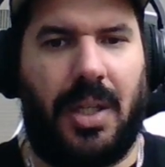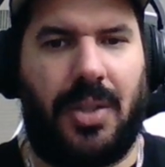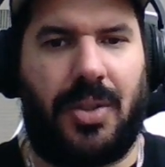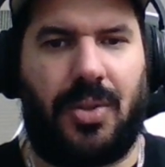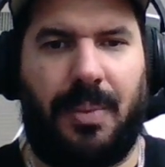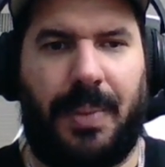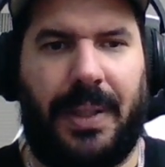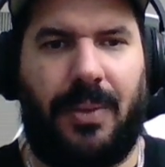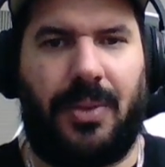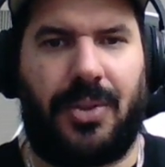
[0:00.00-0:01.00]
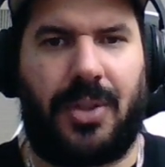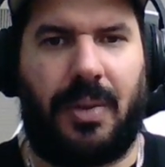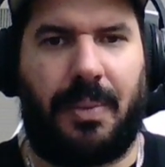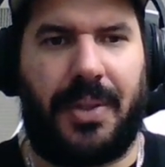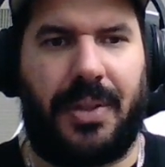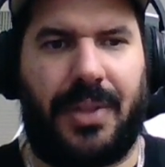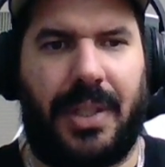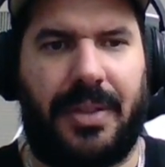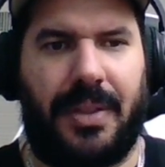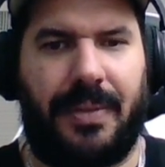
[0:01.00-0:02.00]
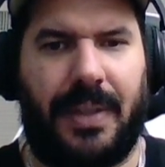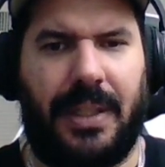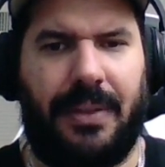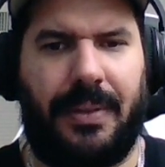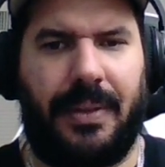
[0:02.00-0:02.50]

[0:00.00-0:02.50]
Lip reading: So simply, we'll just go with bishop takes c5,